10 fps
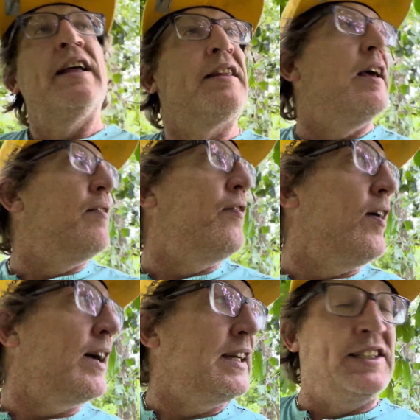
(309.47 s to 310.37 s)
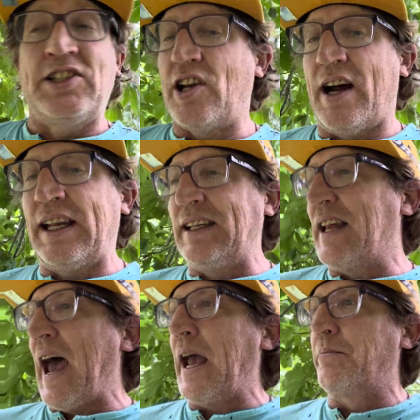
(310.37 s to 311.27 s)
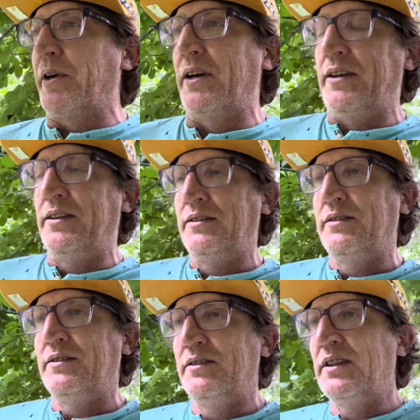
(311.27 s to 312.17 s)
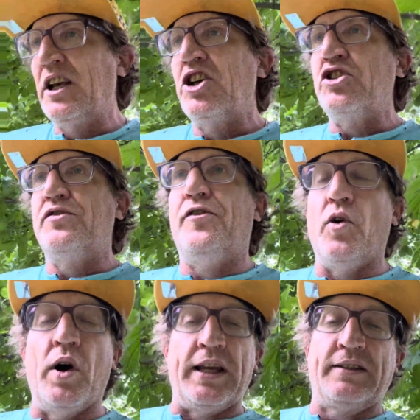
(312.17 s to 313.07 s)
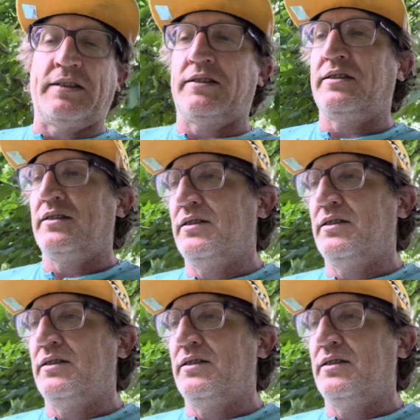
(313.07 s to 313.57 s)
That fucking Johnny Dagburn's voice,